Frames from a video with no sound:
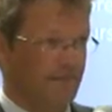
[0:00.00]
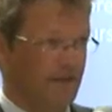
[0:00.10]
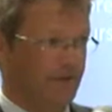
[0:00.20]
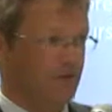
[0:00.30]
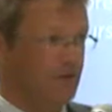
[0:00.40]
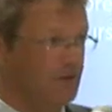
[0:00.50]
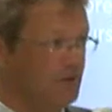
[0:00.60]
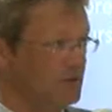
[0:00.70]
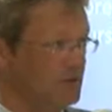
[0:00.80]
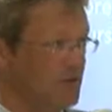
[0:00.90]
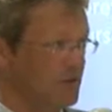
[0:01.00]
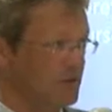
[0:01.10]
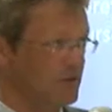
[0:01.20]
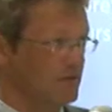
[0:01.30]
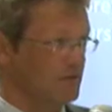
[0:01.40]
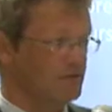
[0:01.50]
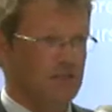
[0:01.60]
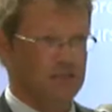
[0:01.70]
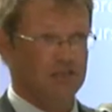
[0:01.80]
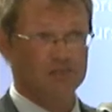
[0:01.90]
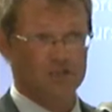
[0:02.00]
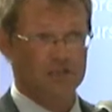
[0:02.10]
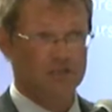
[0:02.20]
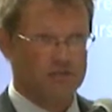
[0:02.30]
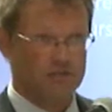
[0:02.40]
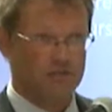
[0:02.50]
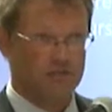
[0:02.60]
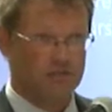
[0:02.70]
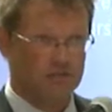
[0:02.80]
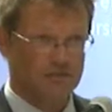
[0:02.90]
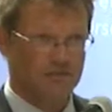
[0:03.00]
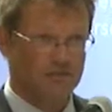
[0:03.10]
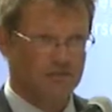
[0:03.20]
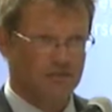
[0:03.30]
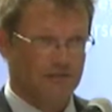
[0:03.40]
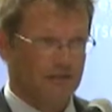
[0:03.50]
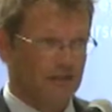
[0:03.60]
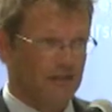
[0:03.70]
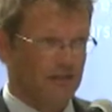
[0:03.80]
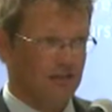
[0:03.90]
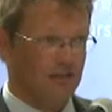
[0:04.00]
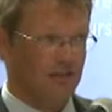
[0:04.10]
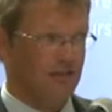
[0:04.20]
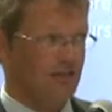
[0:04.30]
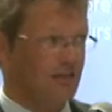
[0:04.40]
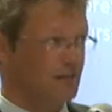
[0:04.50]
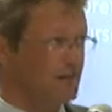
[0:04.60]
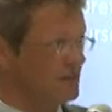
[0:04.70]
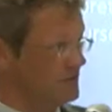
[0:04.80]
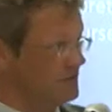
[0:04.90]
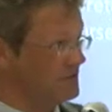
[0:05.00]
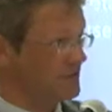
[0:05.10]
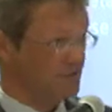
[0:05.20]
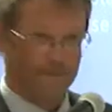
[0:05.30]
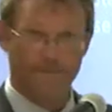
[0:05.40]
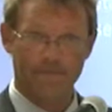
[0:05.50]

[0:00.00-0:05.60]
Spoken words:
If you're meeting a buddy in the street and you'll say,